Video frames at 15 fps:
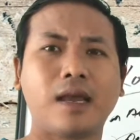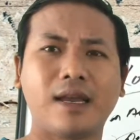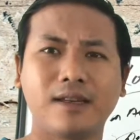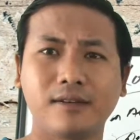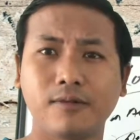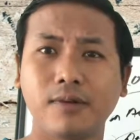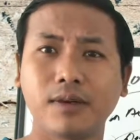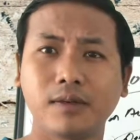and
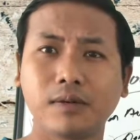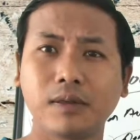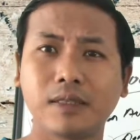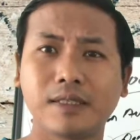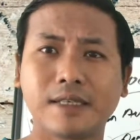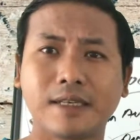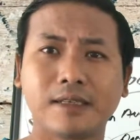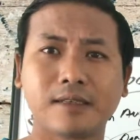it really
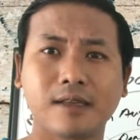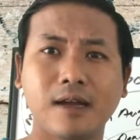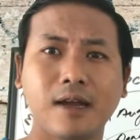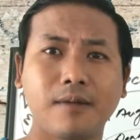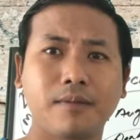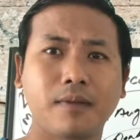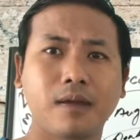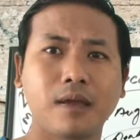takes
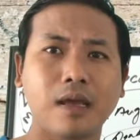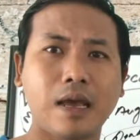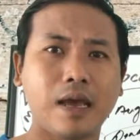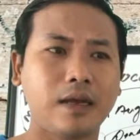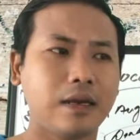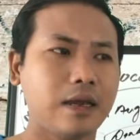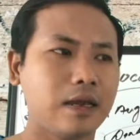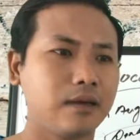time,
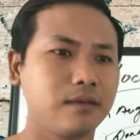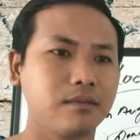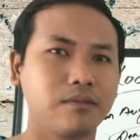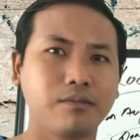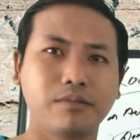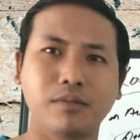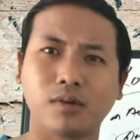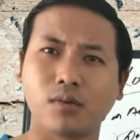and
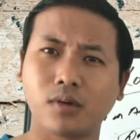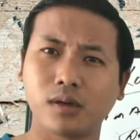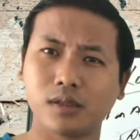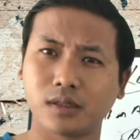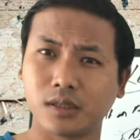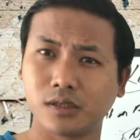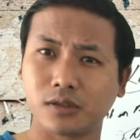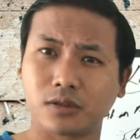the
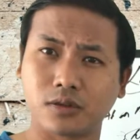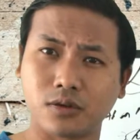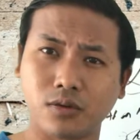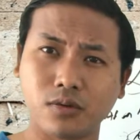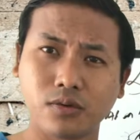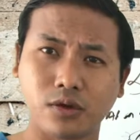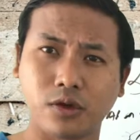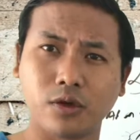world doesn't
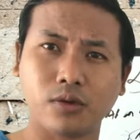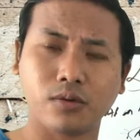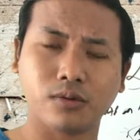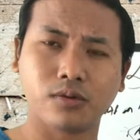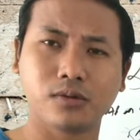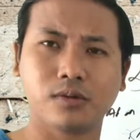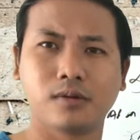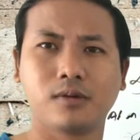know you,
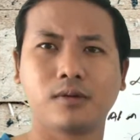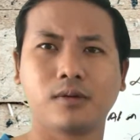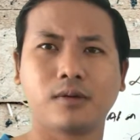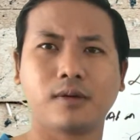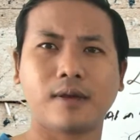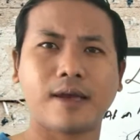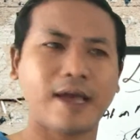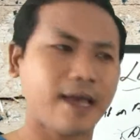
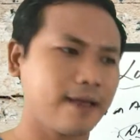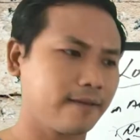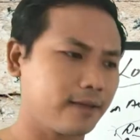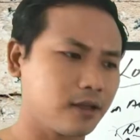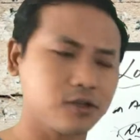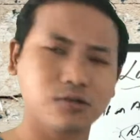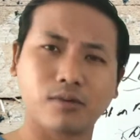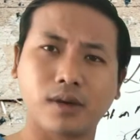and
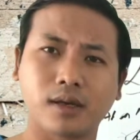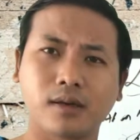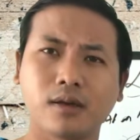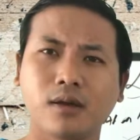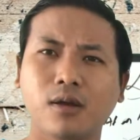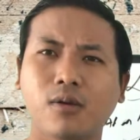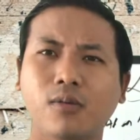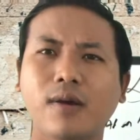that's when
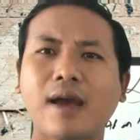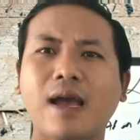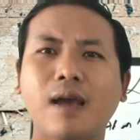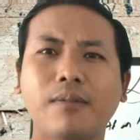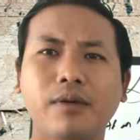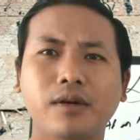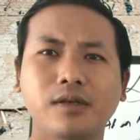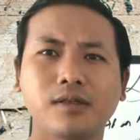what
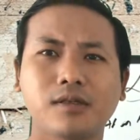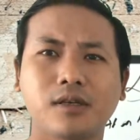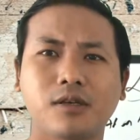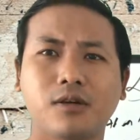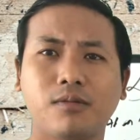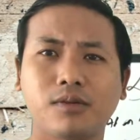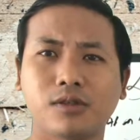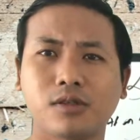happens is that
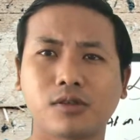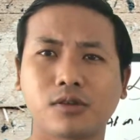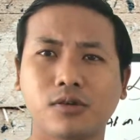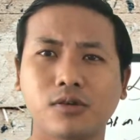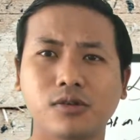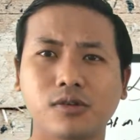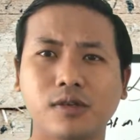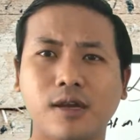your business
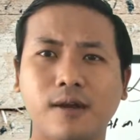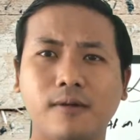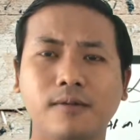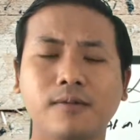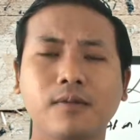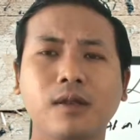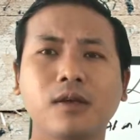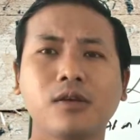goes down.
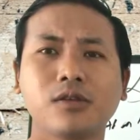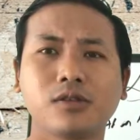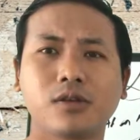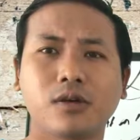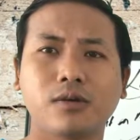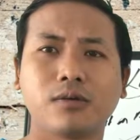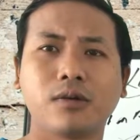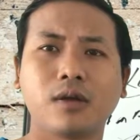
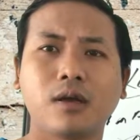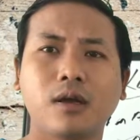So